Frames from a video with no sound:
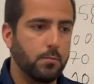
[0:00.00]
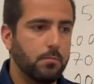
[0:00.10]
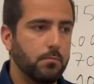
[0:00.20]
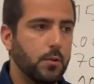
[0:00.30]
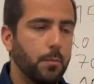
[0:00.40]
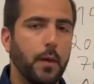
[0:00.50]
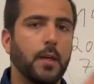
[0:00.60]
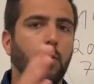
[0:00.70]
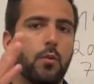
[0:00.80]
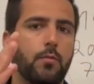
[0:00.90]

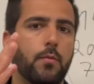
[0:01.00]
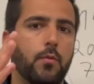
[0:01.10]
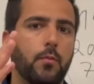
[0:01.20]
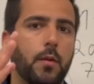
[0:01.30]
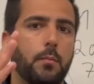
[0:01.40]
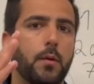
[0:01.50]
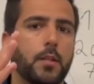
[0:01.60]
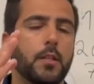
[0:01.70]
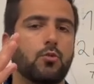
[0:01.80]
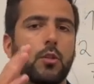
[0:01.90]
speaking, we've been
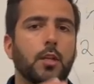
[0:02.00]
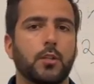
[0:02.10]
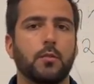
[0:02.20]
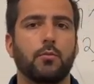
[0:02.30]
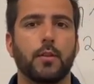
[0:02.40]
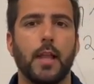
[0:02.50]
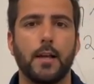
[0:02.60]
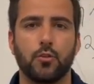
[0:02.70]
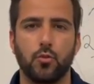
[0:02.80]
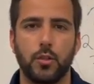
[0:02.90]
building this relationship for the
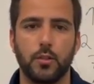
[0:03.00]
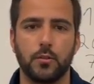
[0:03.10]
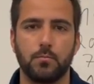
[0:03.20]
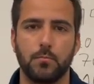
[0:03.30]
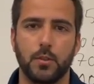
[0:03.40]
last 2 years.